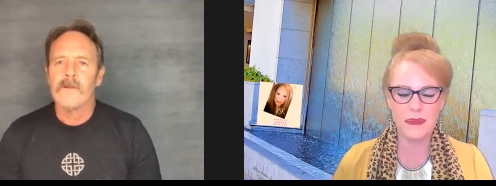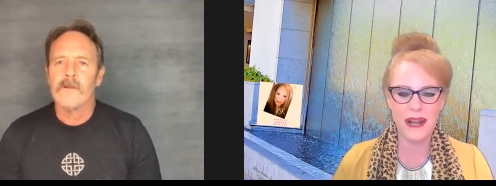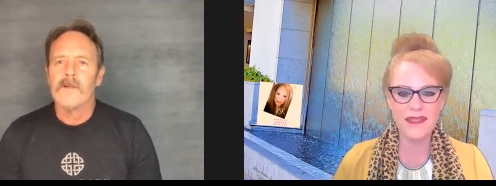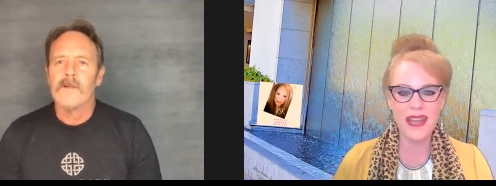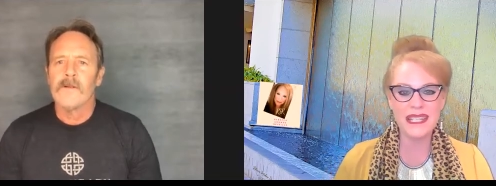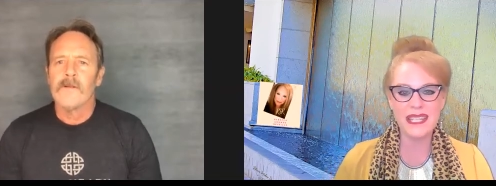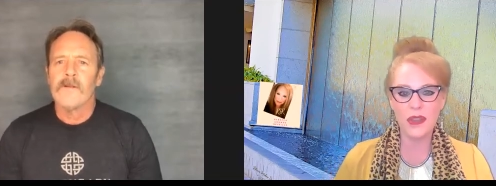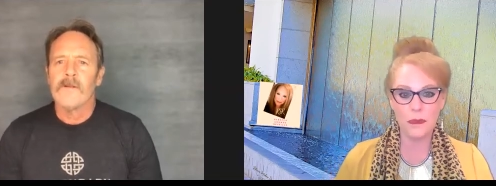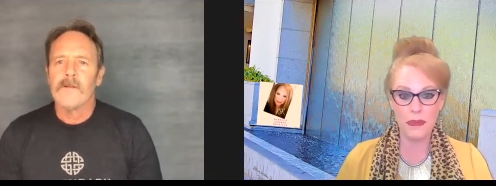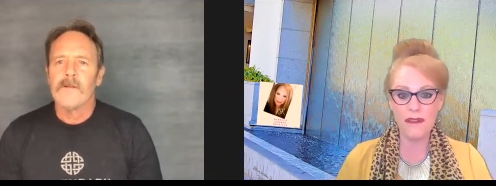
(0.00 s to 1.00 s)
Speaker 1: But I've got to tell
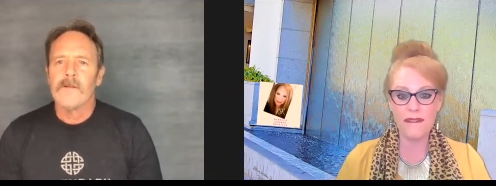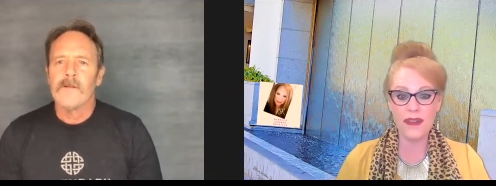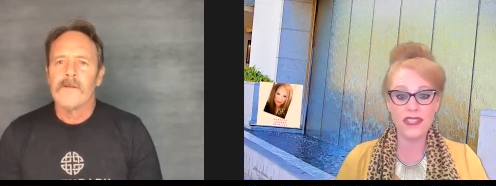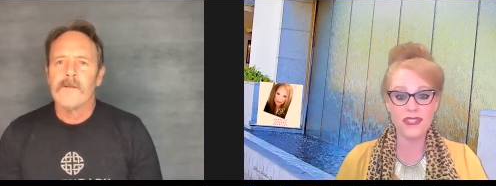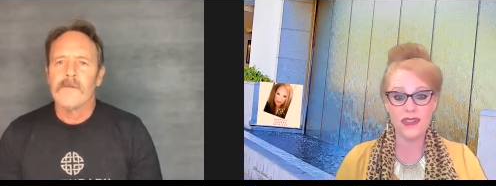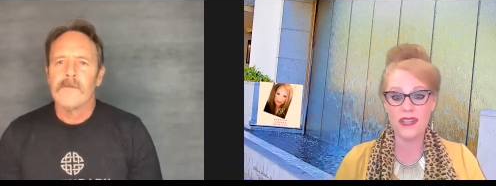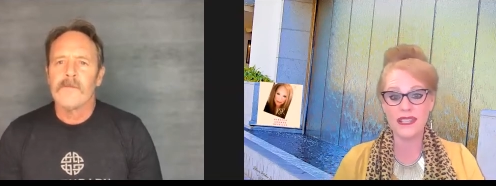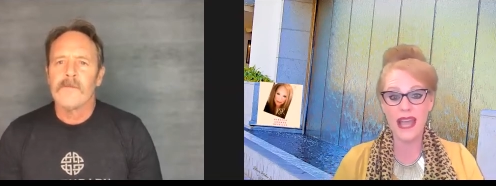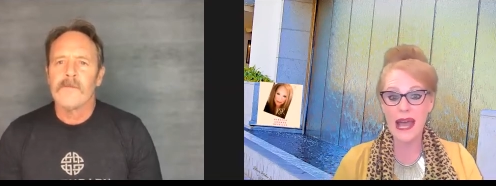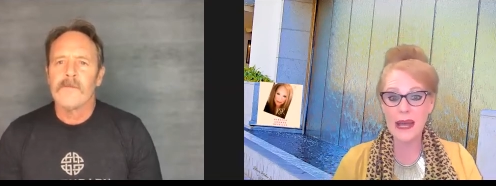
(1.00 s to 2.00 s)
you, Bill Foster is
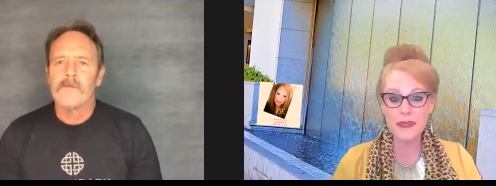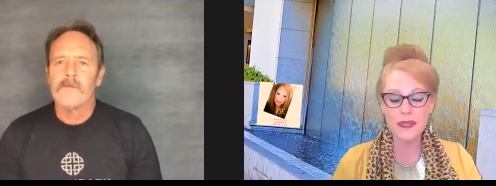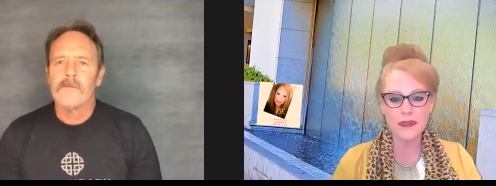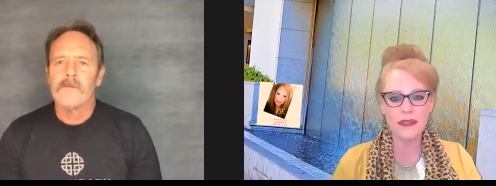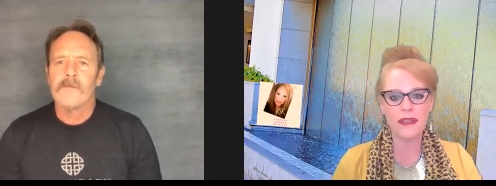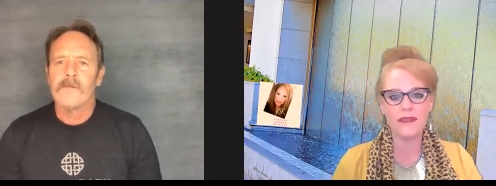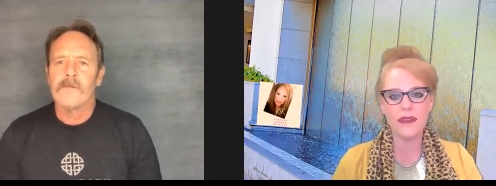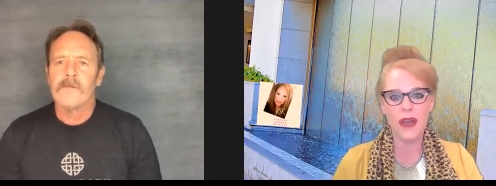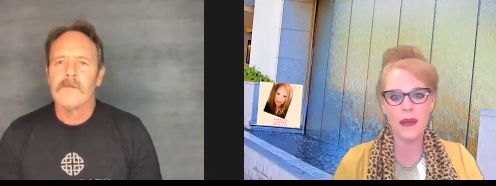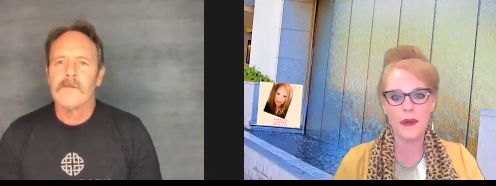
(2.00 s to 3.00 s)
absolutely
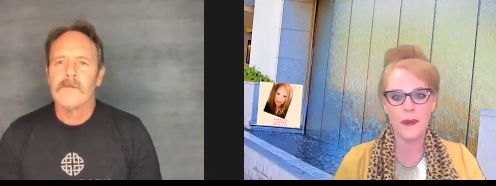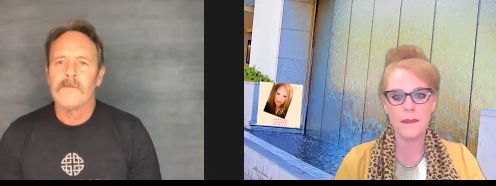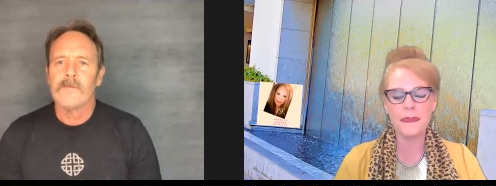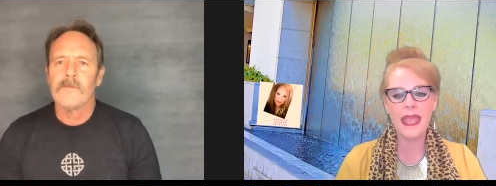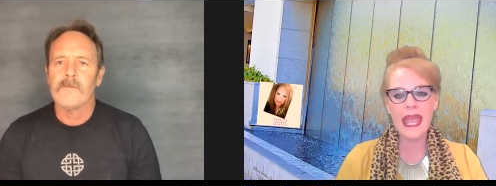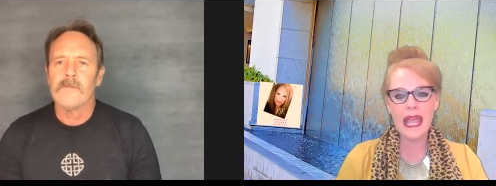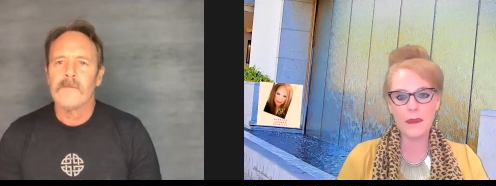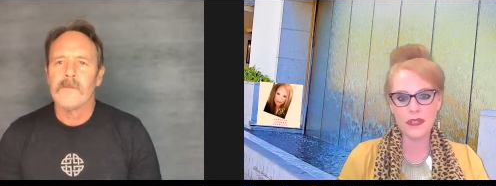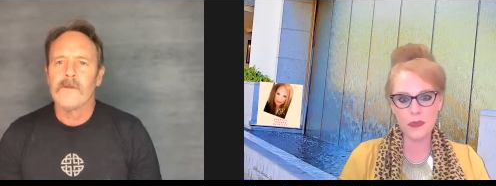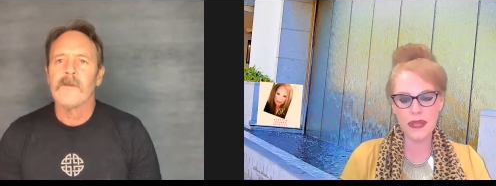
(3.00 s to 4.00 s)
phenomenal. And
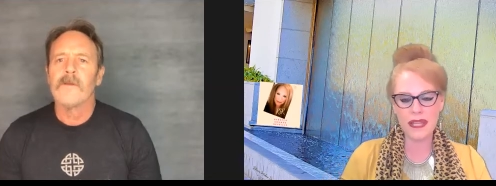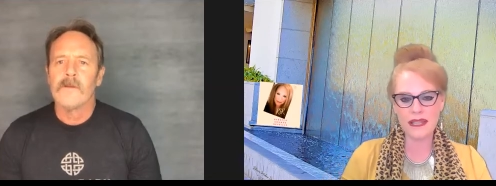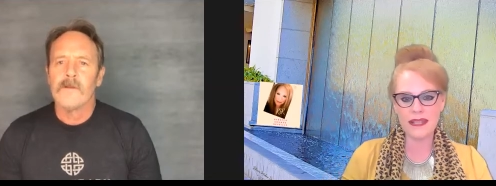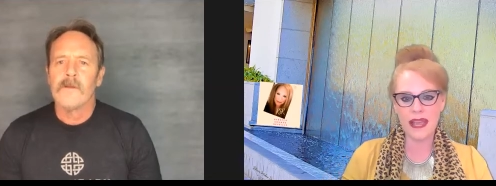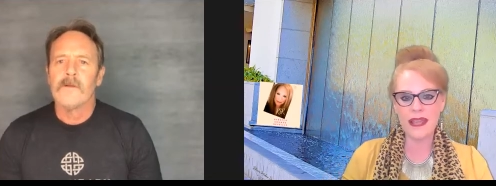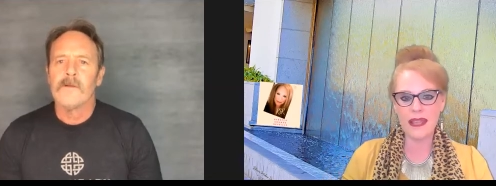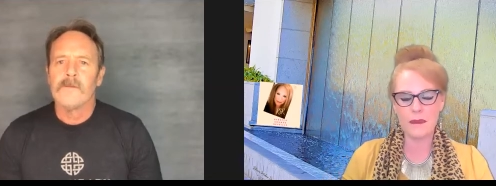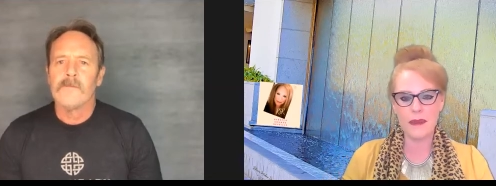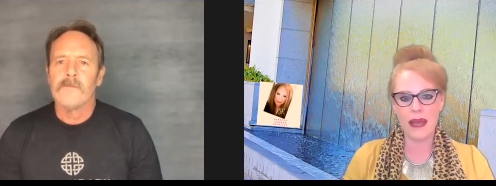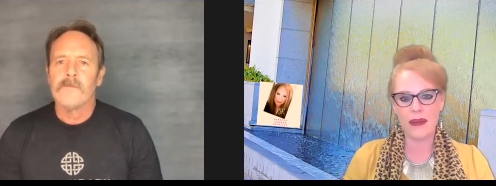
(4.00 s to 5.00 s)
what's really exciting
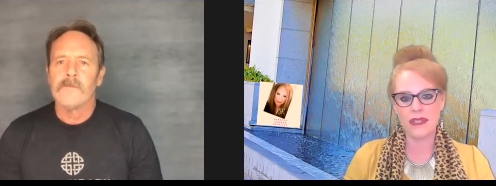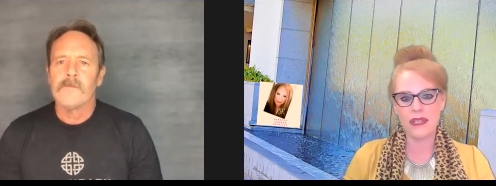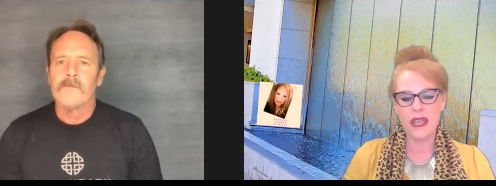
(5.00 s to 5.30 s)
about